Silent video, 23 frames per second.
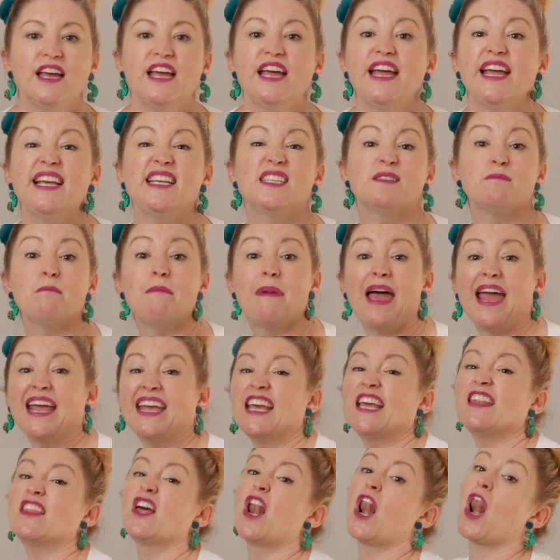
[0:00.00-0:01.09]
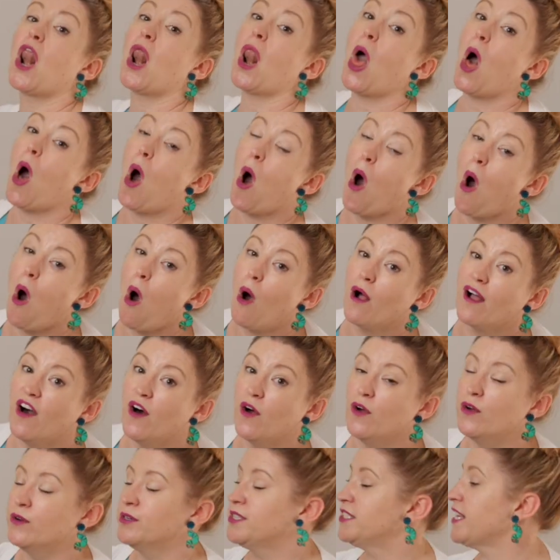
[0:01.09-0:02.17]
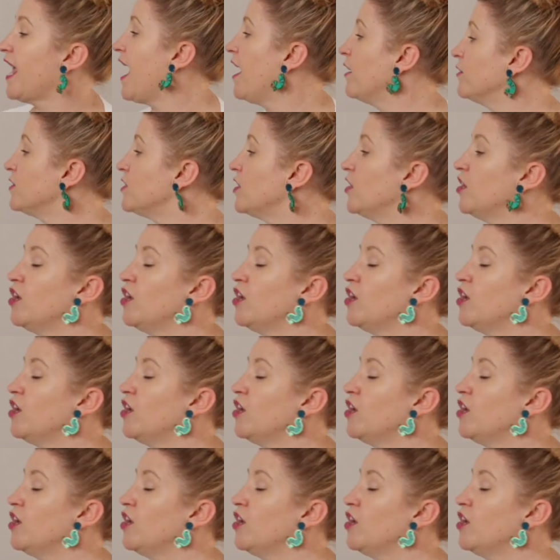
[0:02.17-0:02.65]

is making the long O sound.